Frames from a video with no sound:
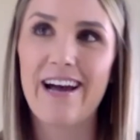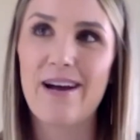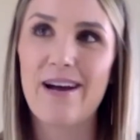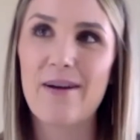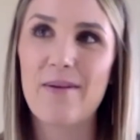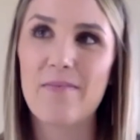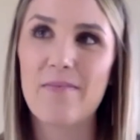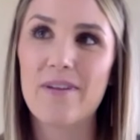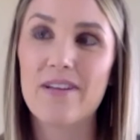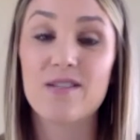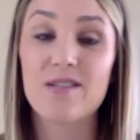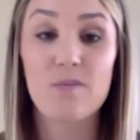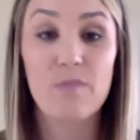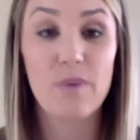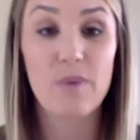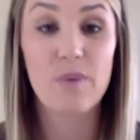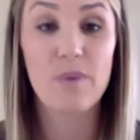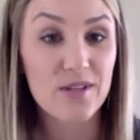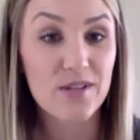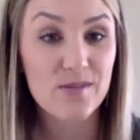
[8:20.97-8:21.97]
It's a
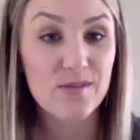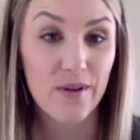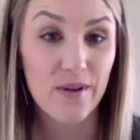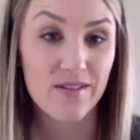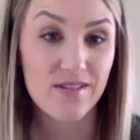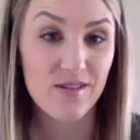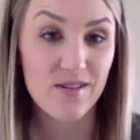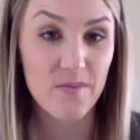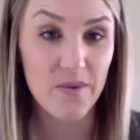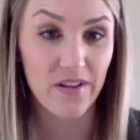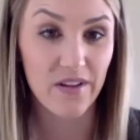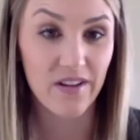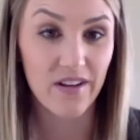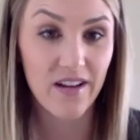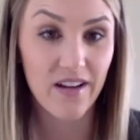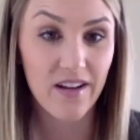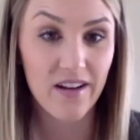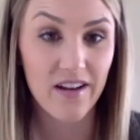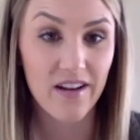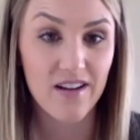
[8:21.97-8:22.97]
big responsibility,
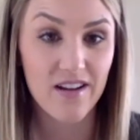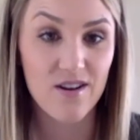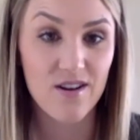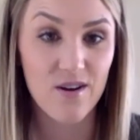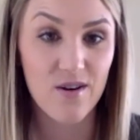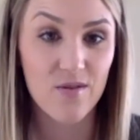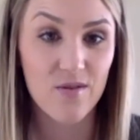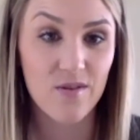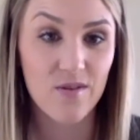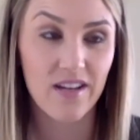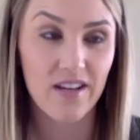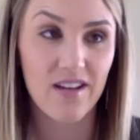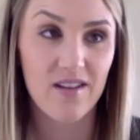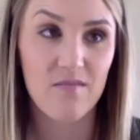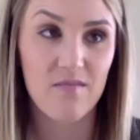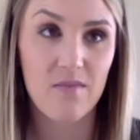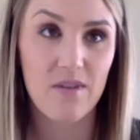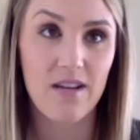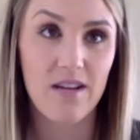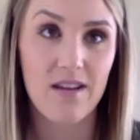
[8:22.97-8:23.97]
and I know it can
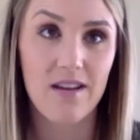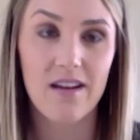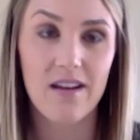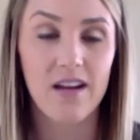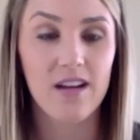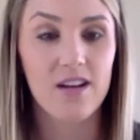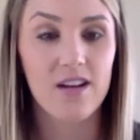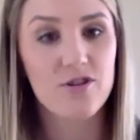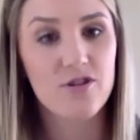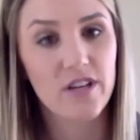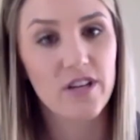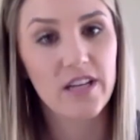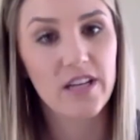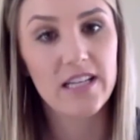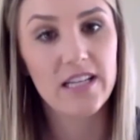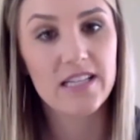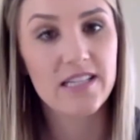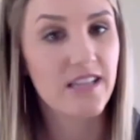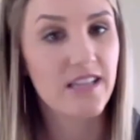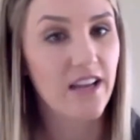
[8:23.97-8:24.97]
be kind of tricky
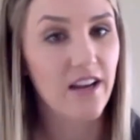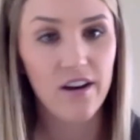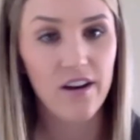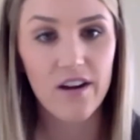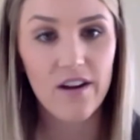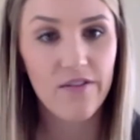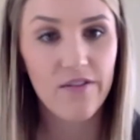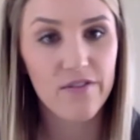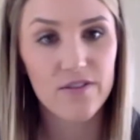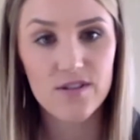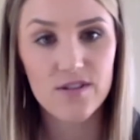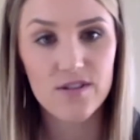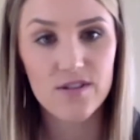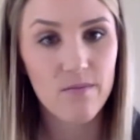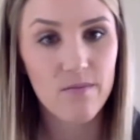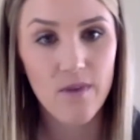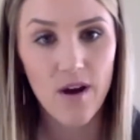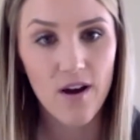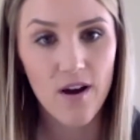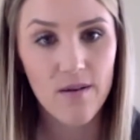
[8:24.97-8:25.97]
and scary for some
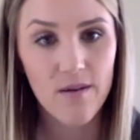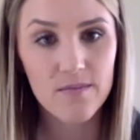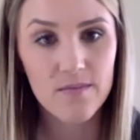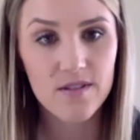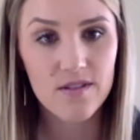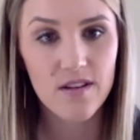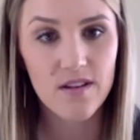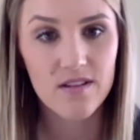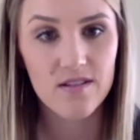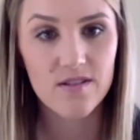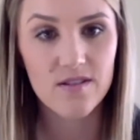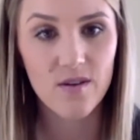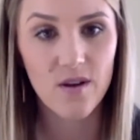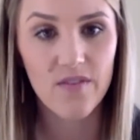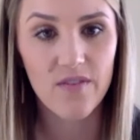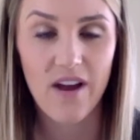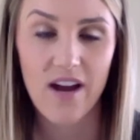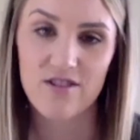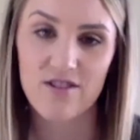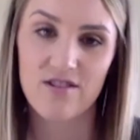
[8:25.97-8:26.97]
moms. And so I've
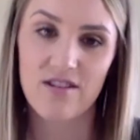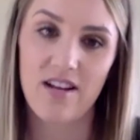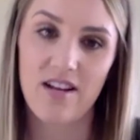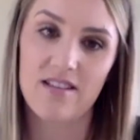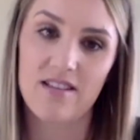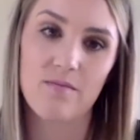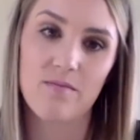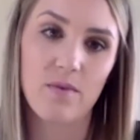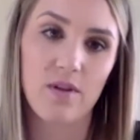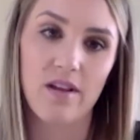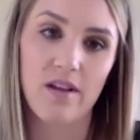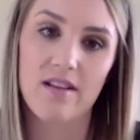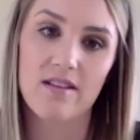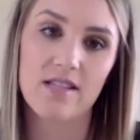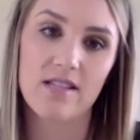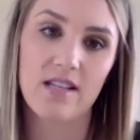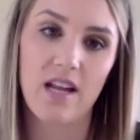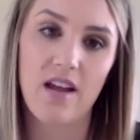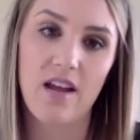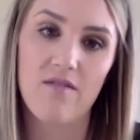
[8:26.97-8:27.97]
actually had some clients
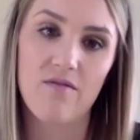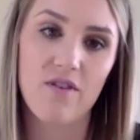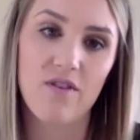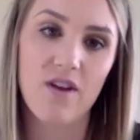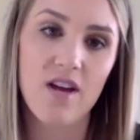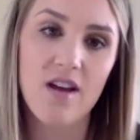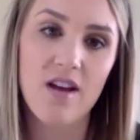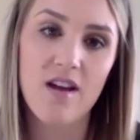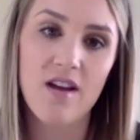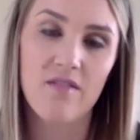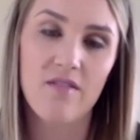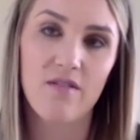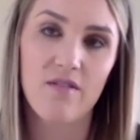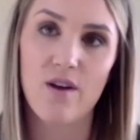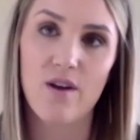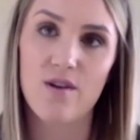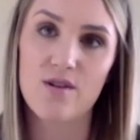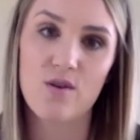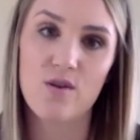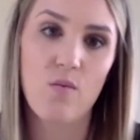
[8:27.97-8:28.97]
that I've
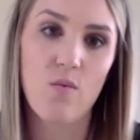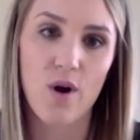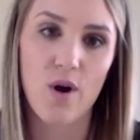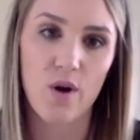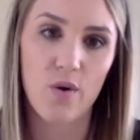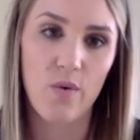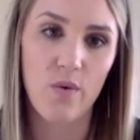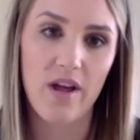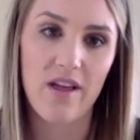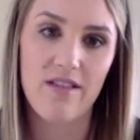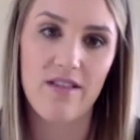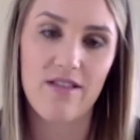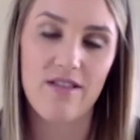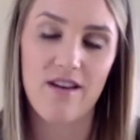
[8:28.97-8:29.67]
gotten to work with.